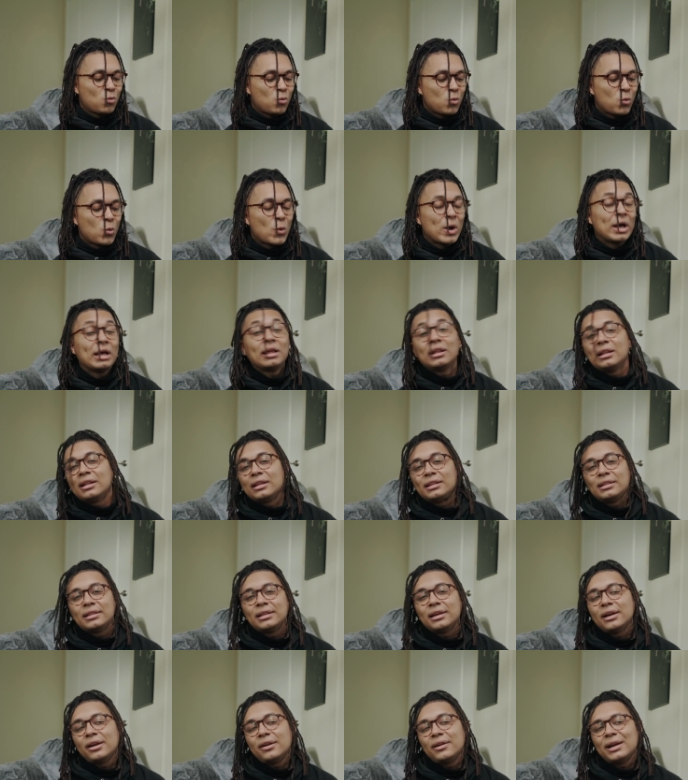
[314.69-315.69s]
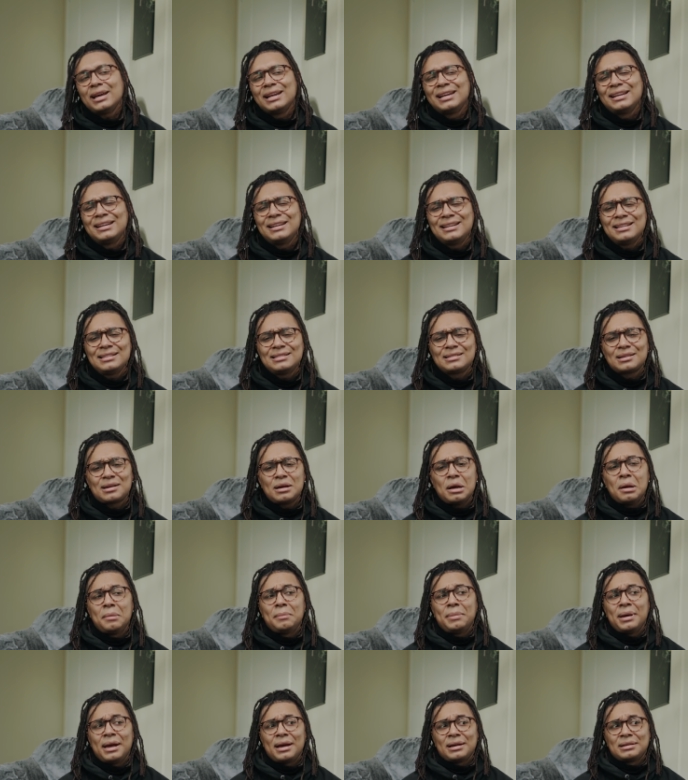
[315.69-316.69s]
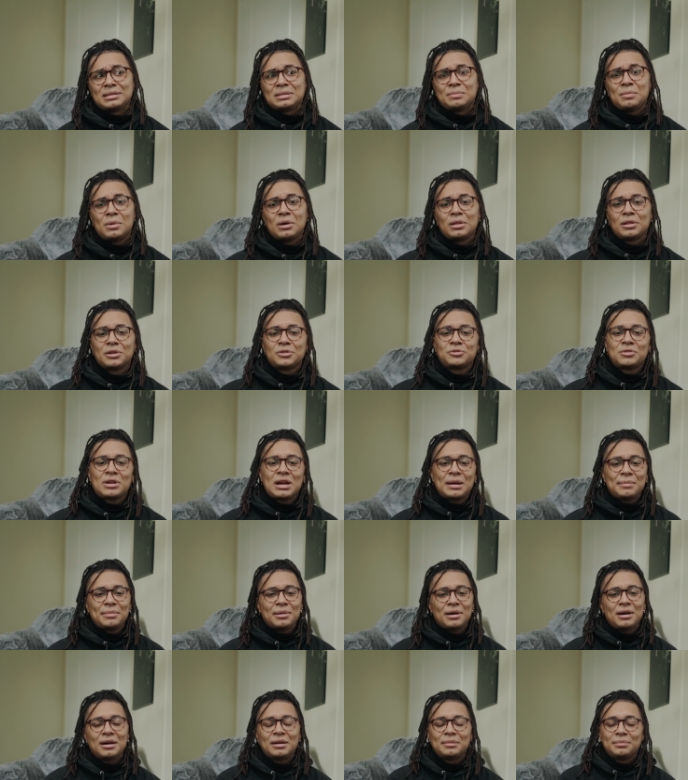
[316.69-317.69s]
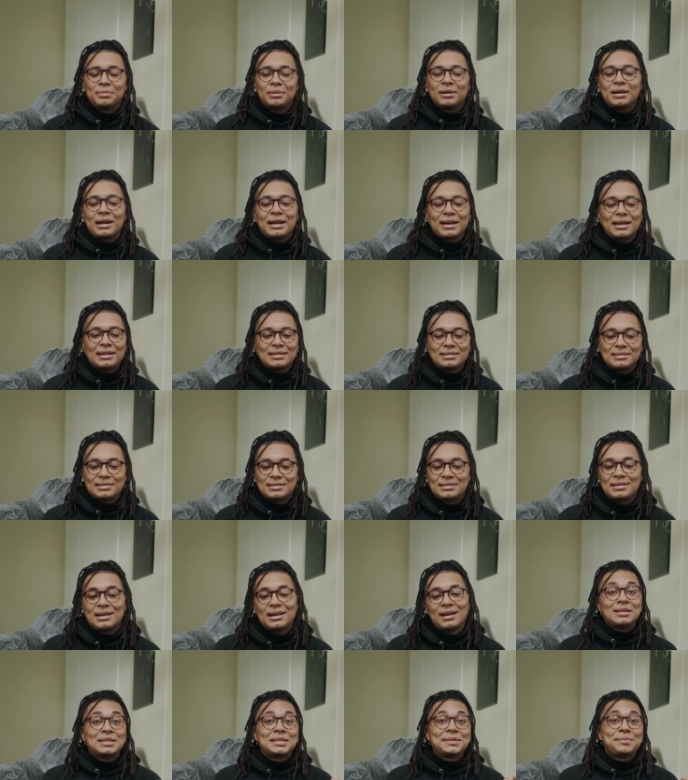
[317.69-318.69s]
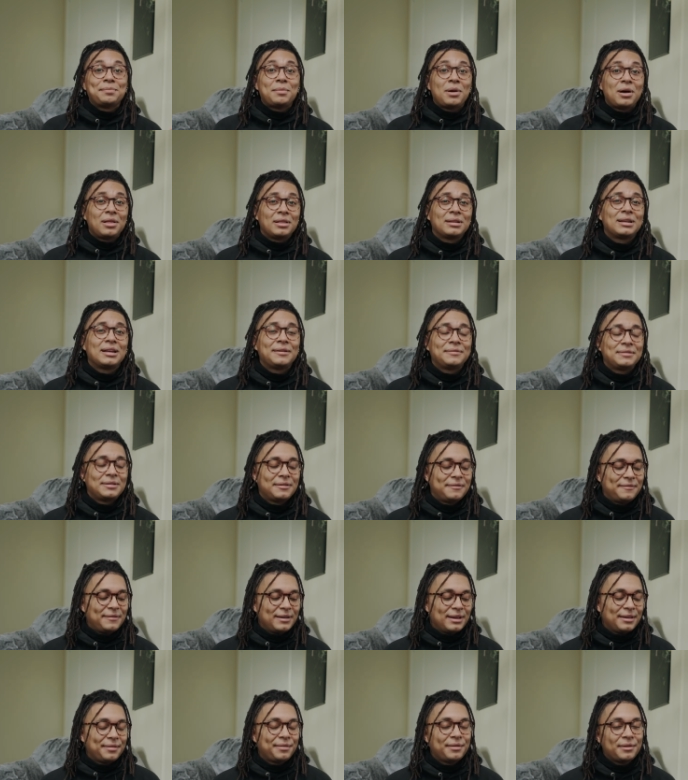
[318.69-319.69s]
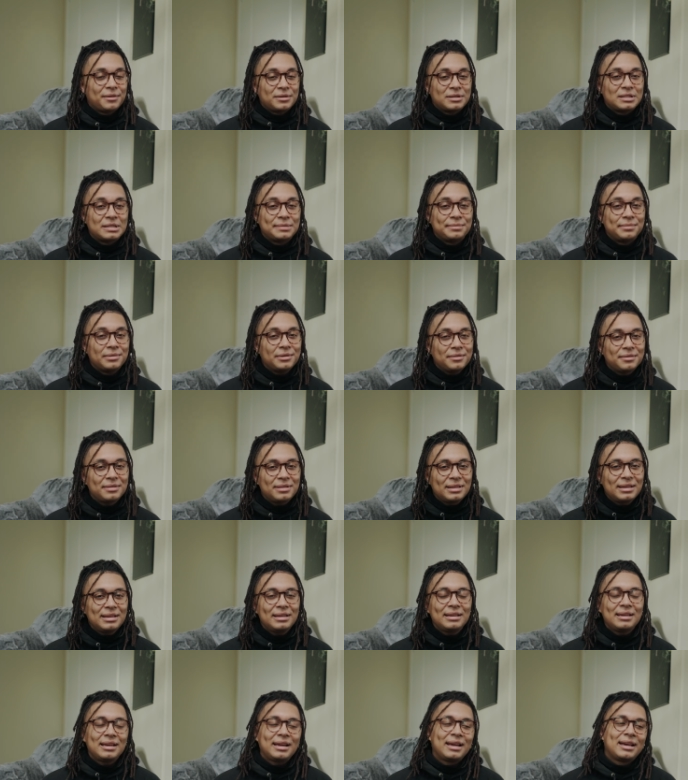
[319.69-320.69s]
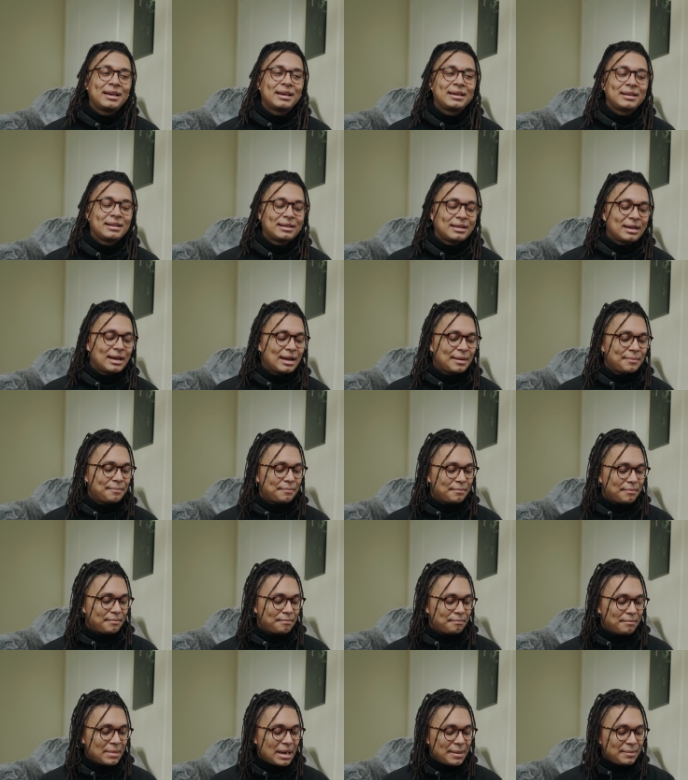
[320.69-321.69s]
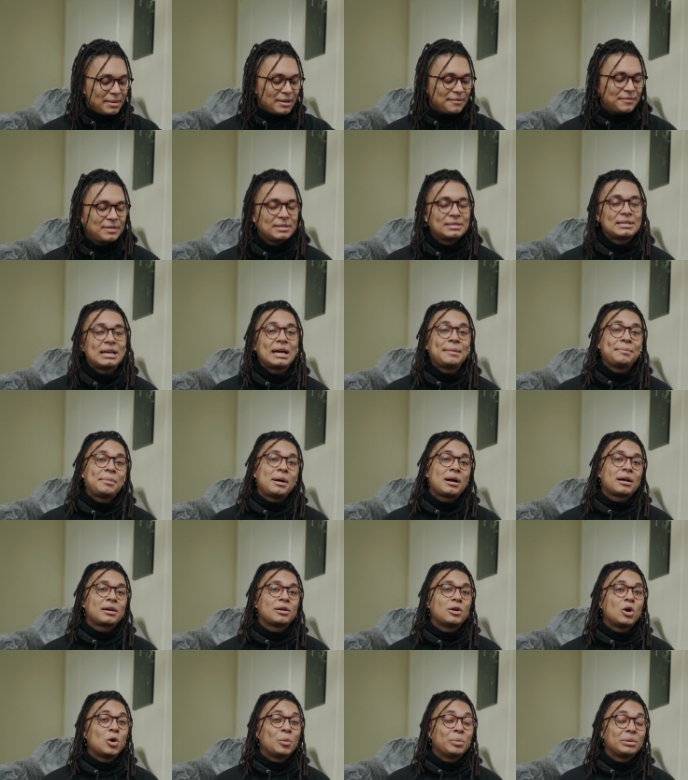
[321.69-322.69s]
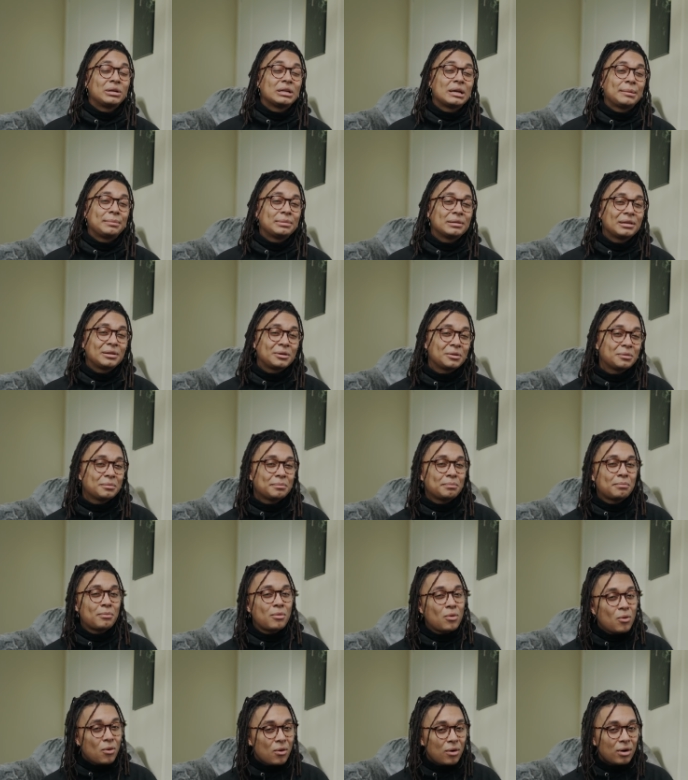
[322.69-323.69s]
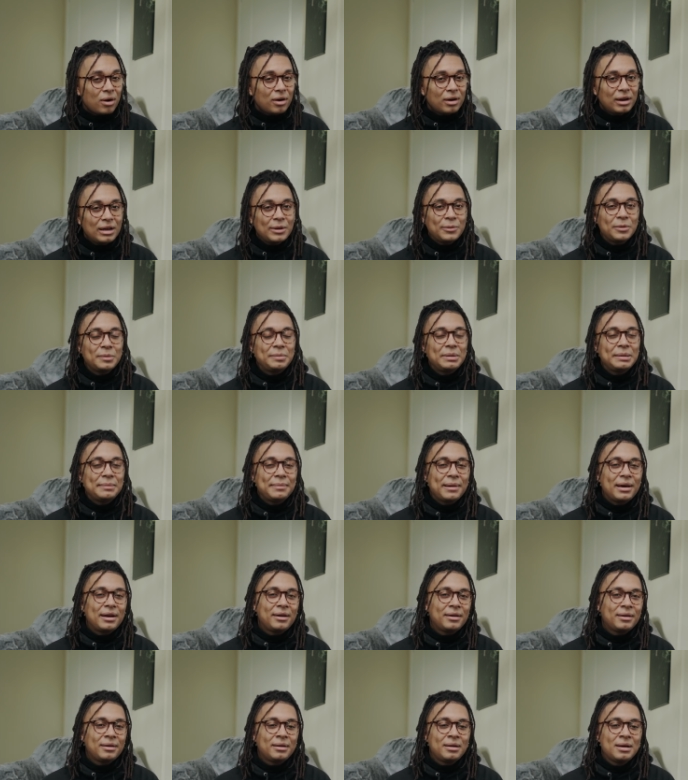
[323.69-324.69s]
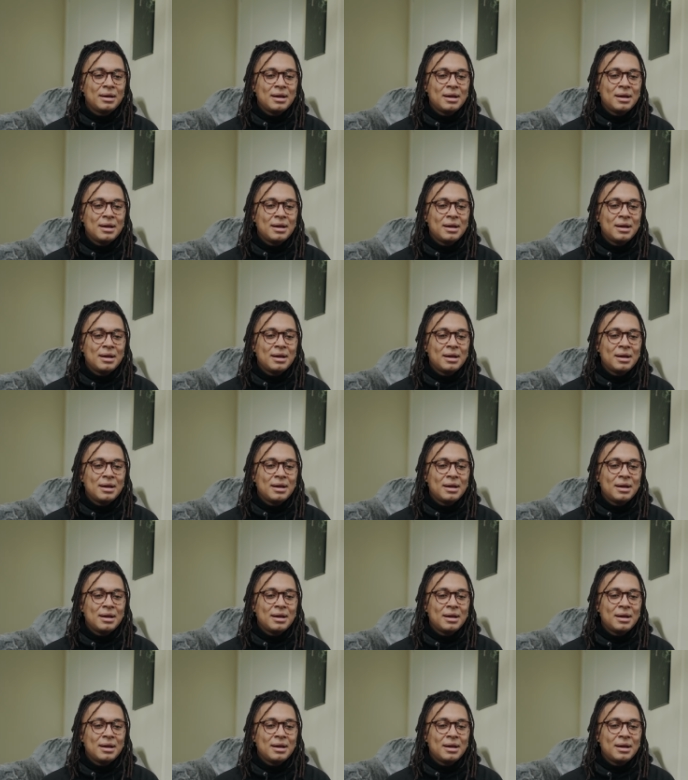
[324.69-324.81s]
well in there, and it is a compact, smaller tripod, but I guess it's not small enough to fit in there smoothly. And maybe if the side pocket opened up a little more, it would be better.